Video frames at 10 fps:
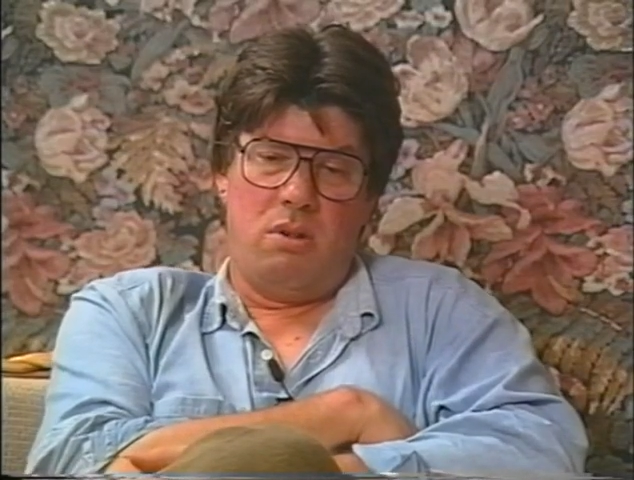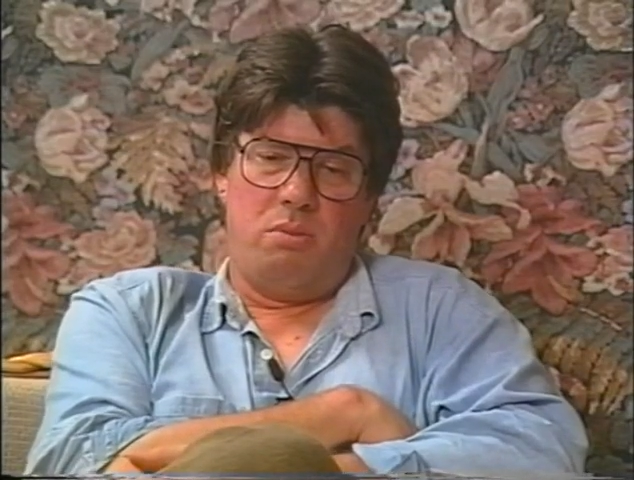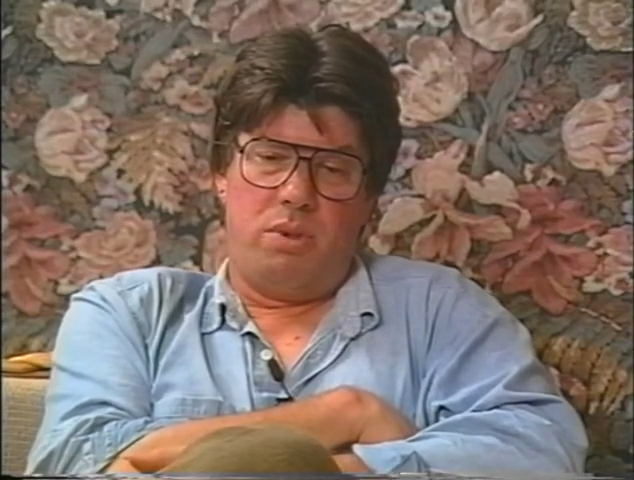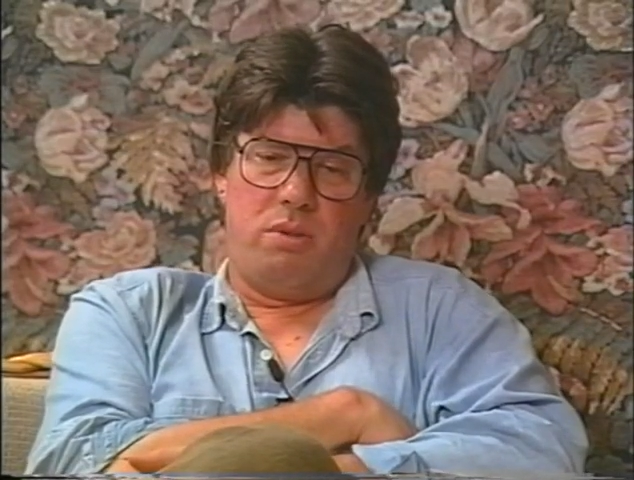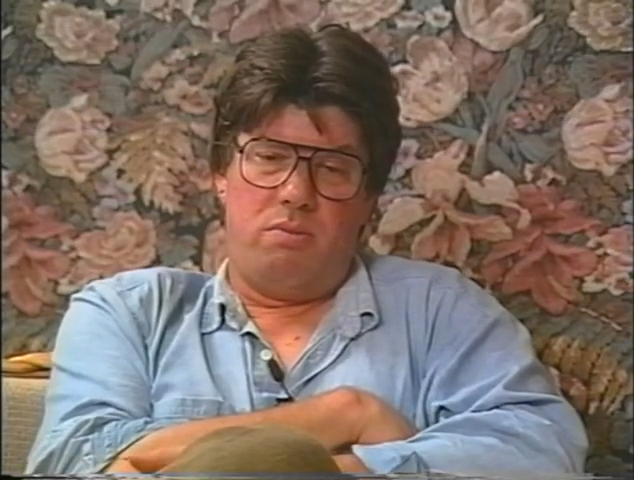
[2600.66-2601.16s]

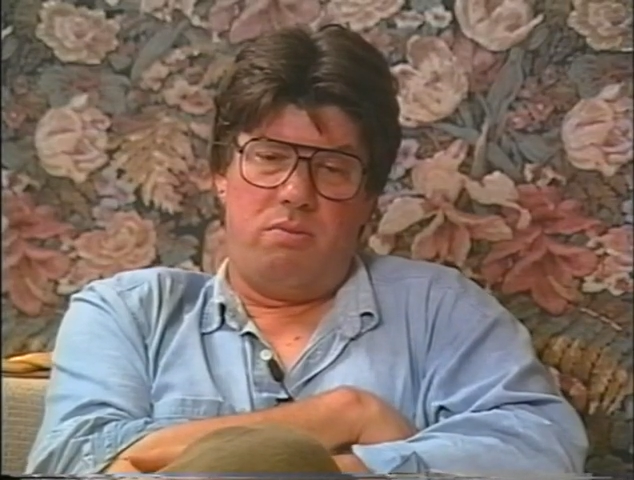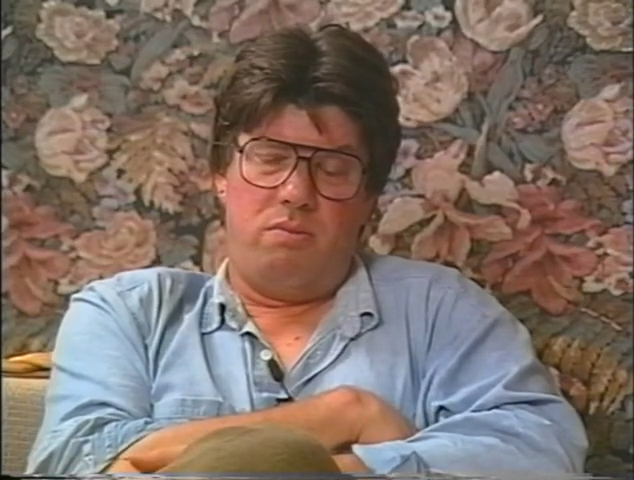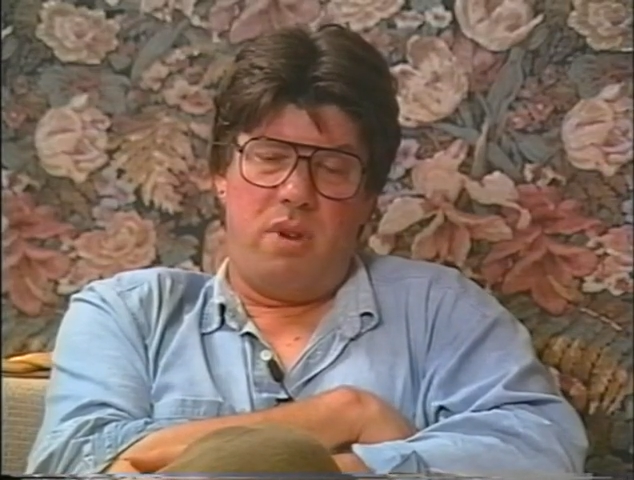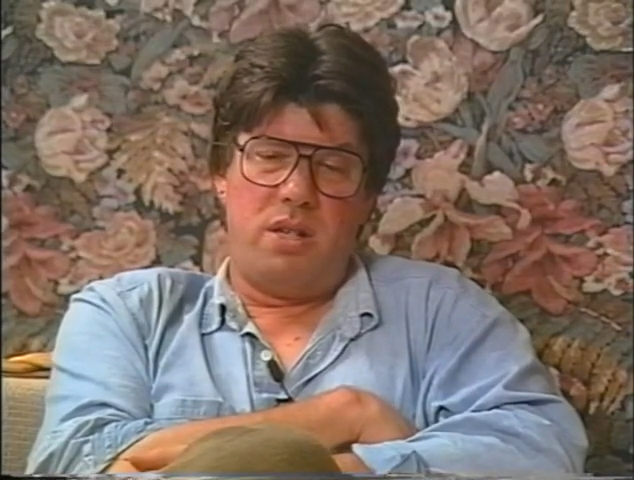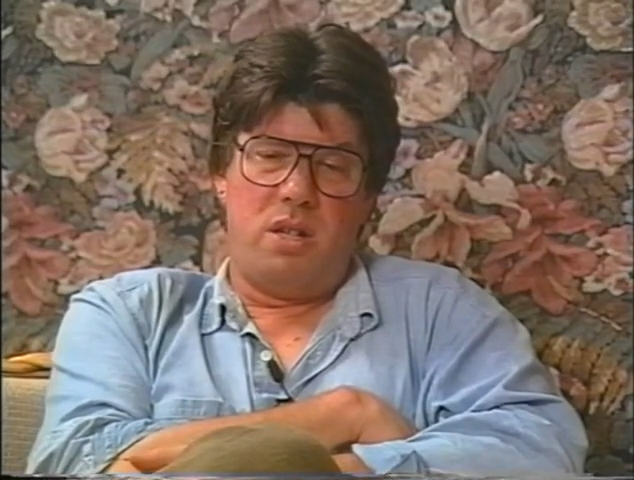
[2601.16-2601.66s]
But
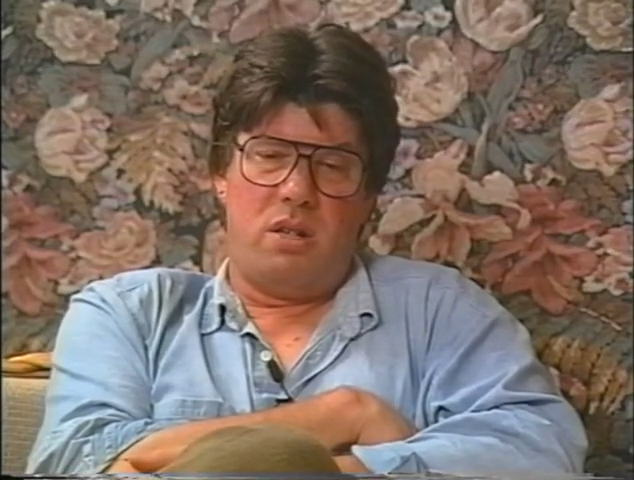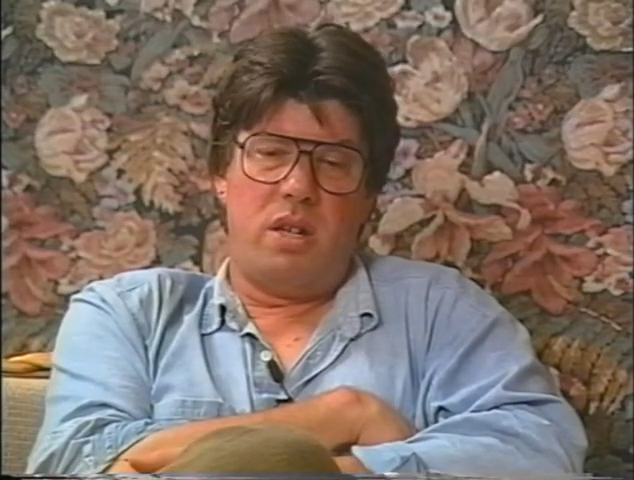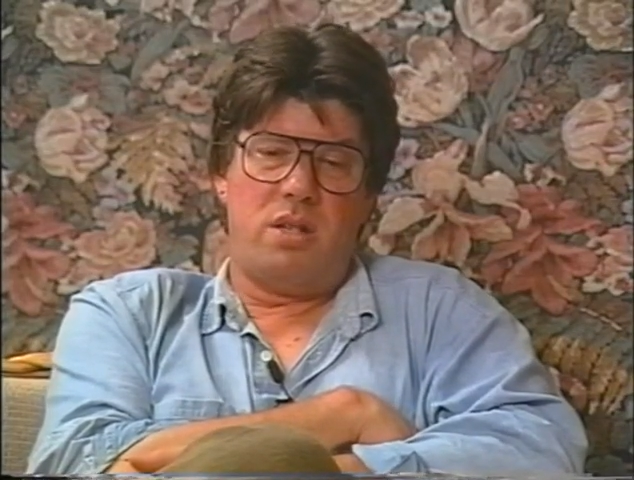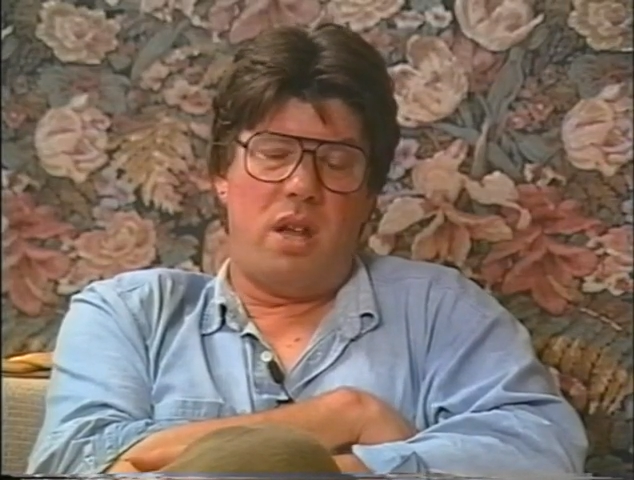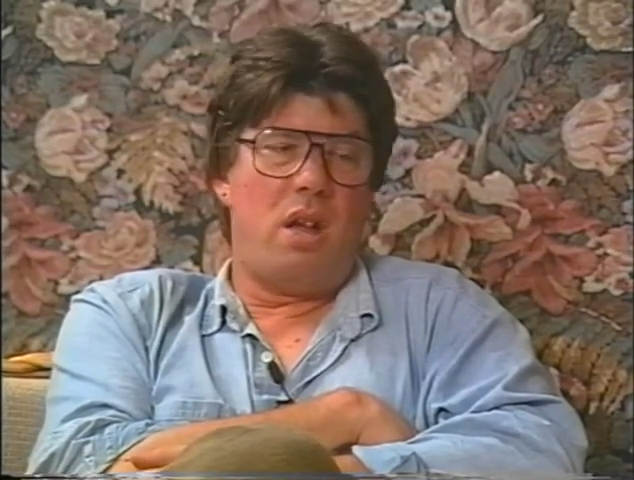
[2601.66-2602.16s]

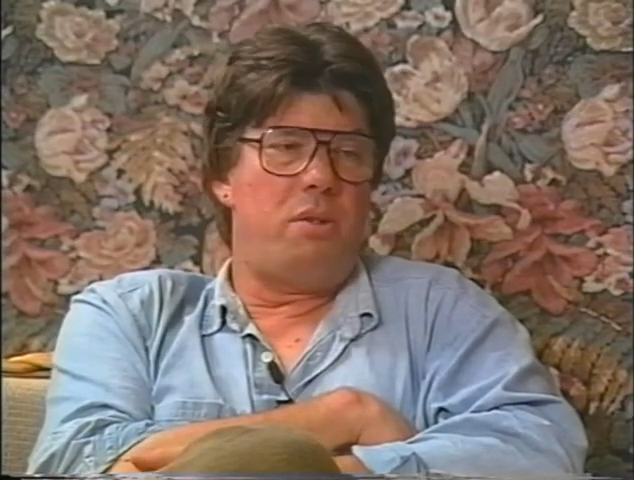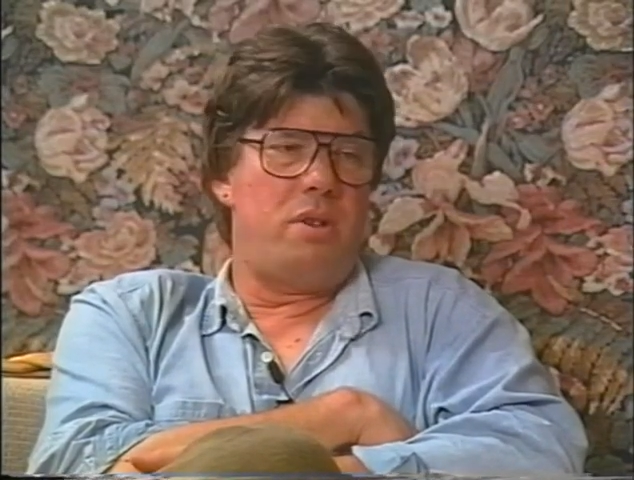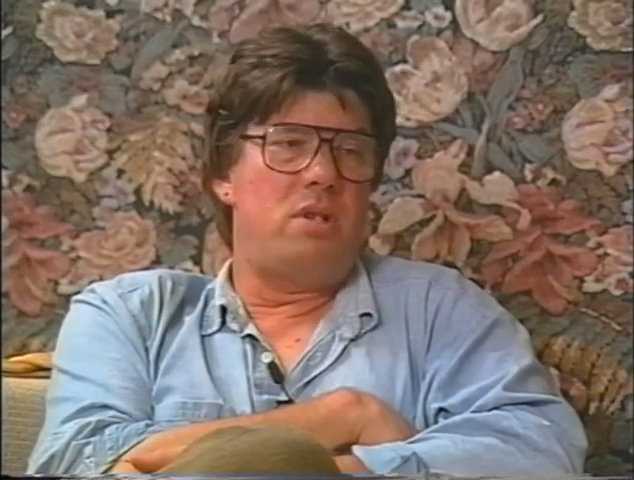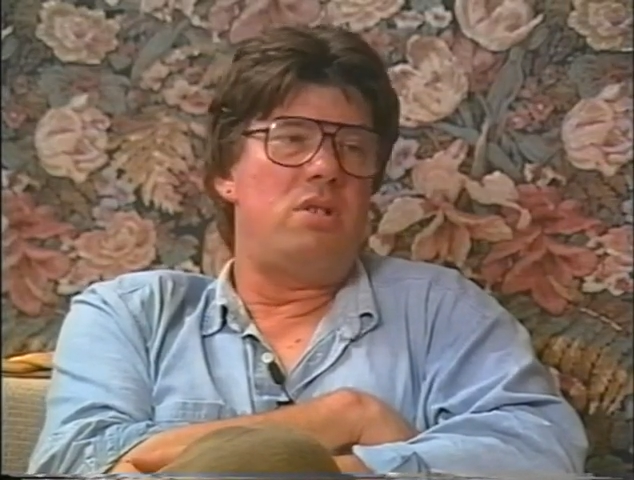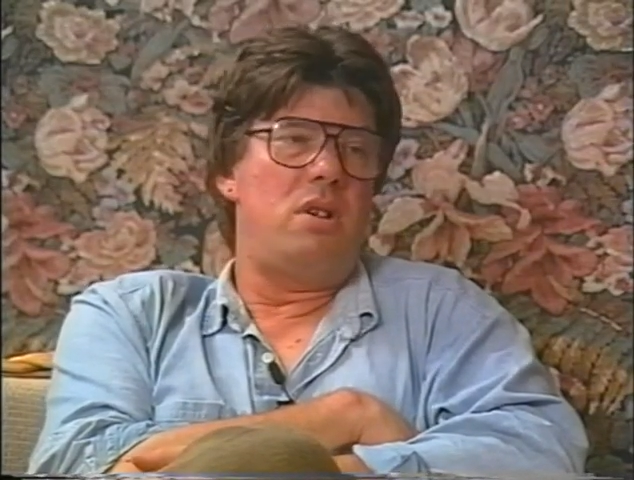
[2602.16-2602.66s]
basically, it's a
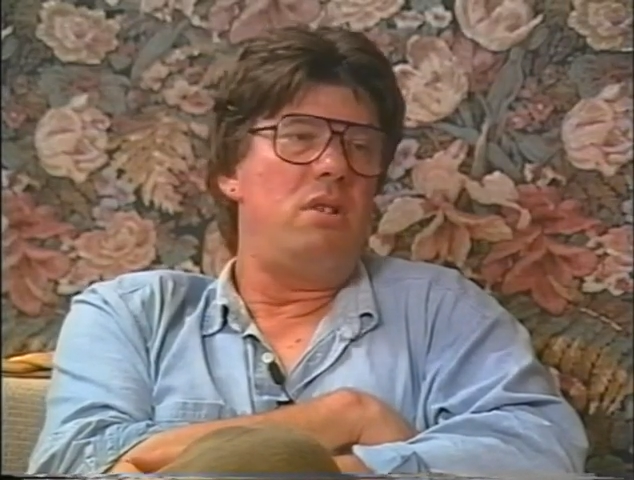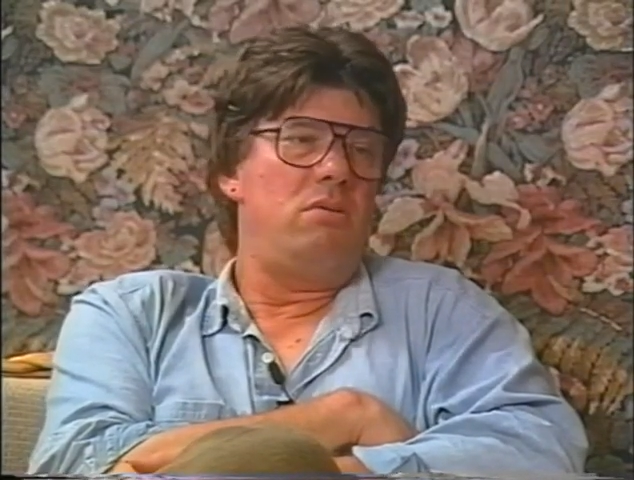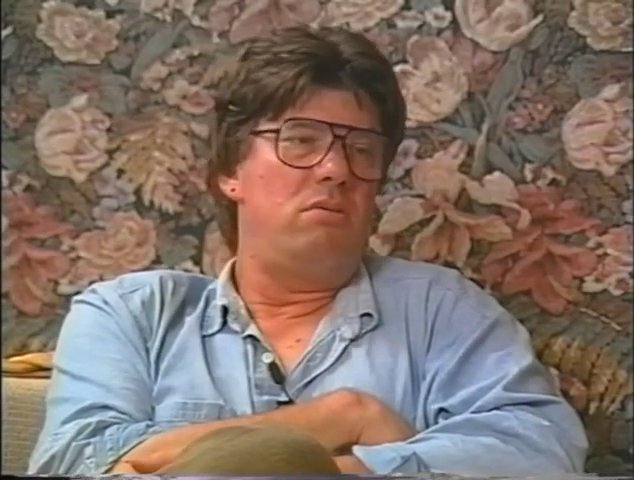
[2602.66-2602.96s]
healthy scene.